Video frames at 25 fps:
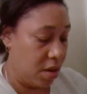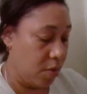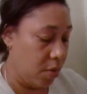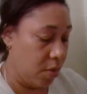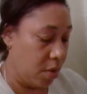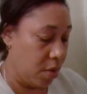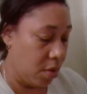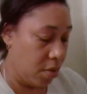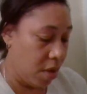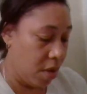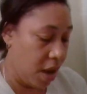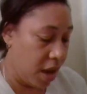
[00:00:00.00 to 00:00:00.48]

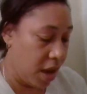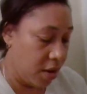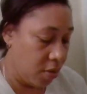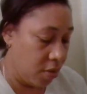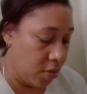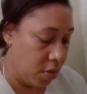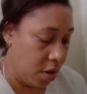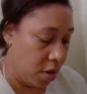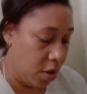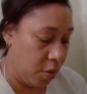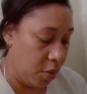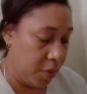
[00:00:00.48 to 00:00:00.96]
Well, I
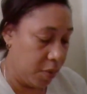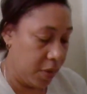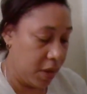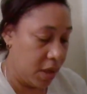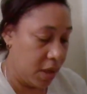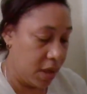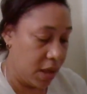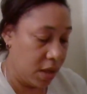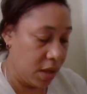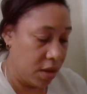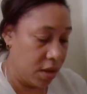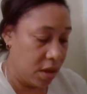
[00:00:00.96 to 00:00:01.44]
don't know
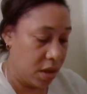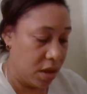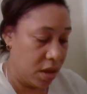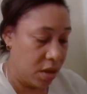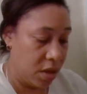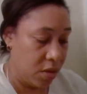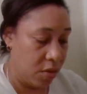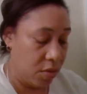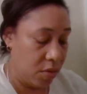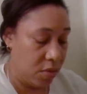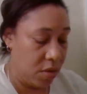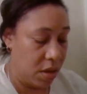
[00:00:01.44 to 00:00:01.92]
because I just
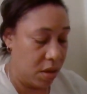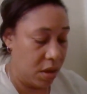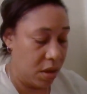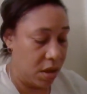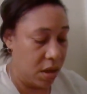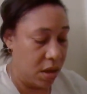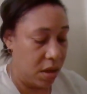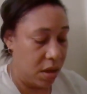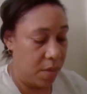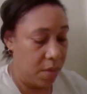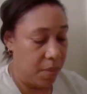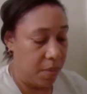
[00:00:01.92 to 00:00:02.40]
turned
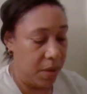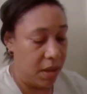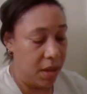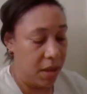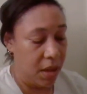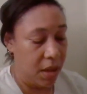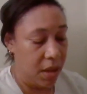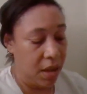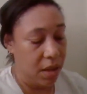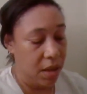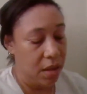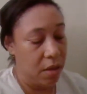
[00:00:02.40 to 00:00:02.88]
this and I might
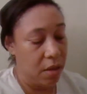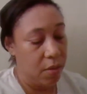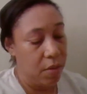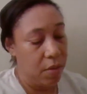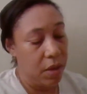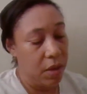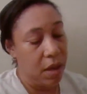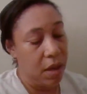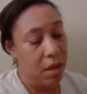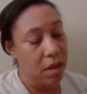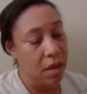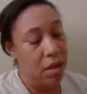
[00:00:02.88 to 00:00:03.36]
not like the
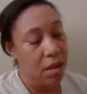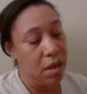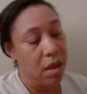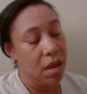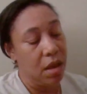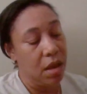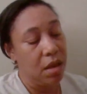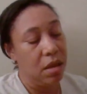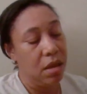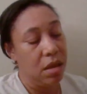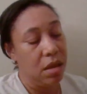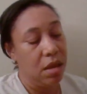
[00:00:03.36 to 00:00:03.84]
way I
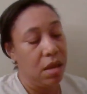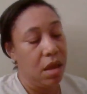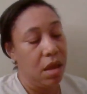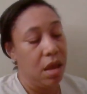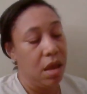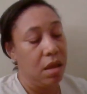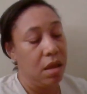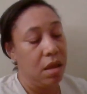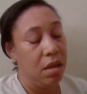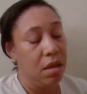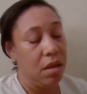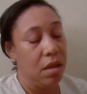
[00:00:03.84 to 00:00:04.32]
did
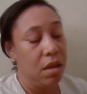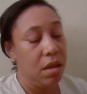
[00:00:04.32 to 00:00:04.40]
that.